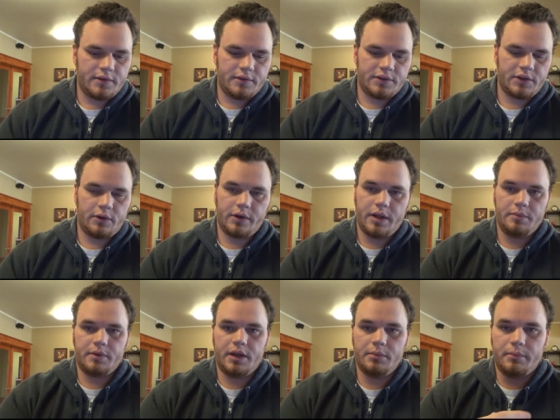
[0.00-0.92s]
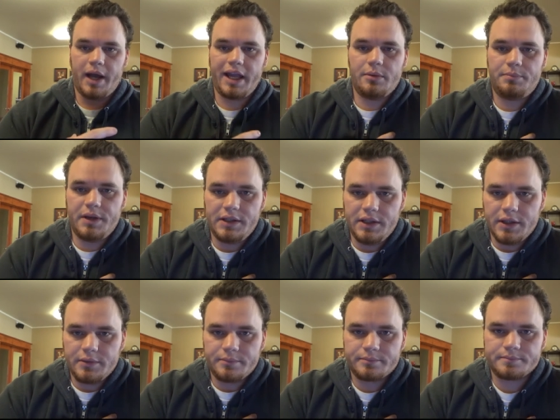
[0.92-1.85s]
So, in, in my
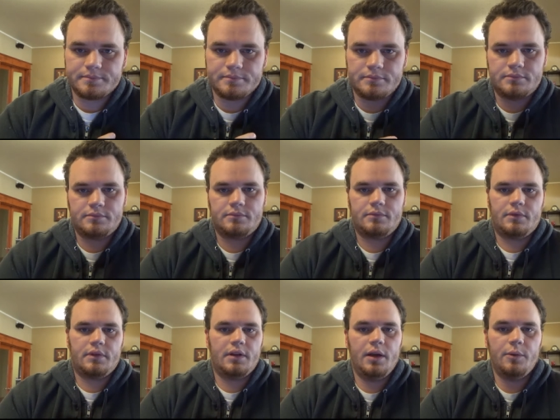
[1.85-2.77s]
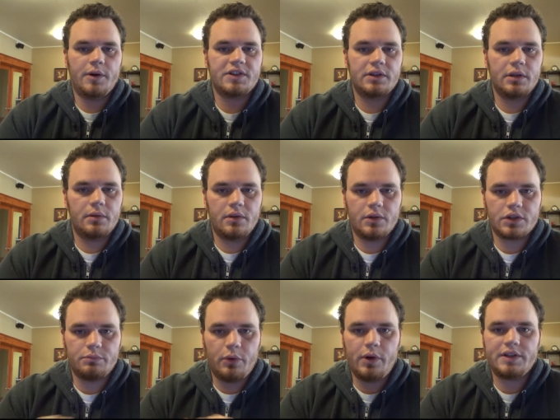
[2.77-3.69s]
opinion, it wasn't the,
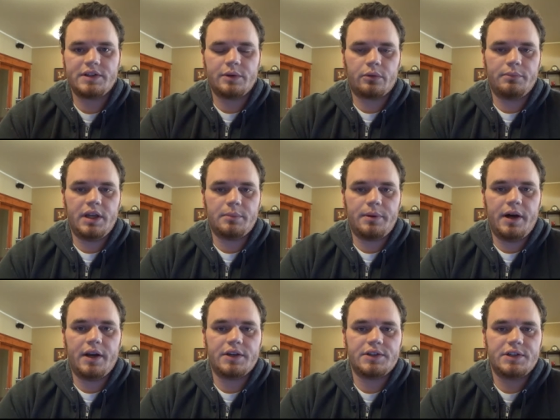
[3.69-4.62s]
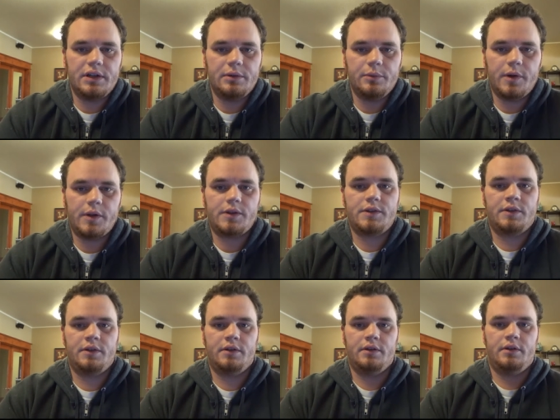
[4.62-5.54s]
those boys that were being punished. It
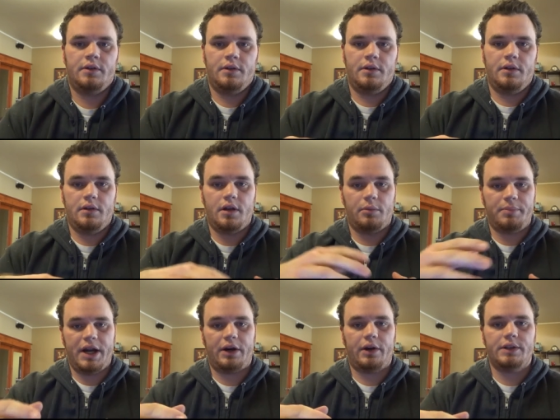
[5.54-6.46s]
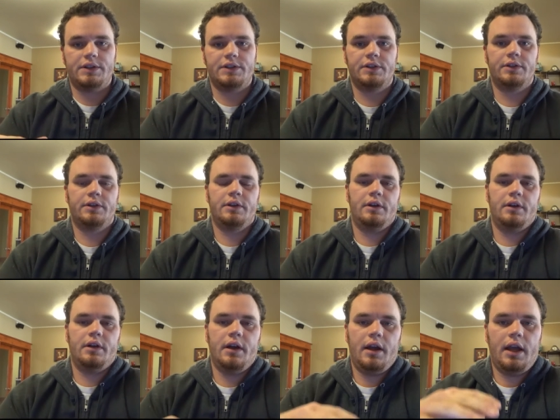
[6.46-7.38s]
was their parents,
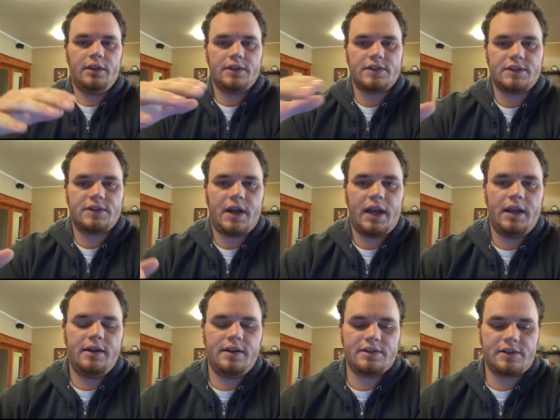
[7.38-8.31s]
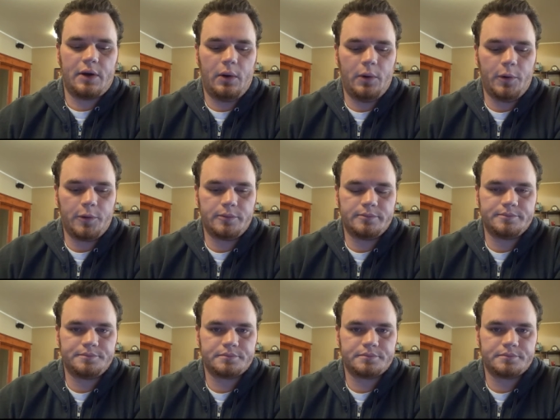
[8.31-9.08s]
and the society as a whole.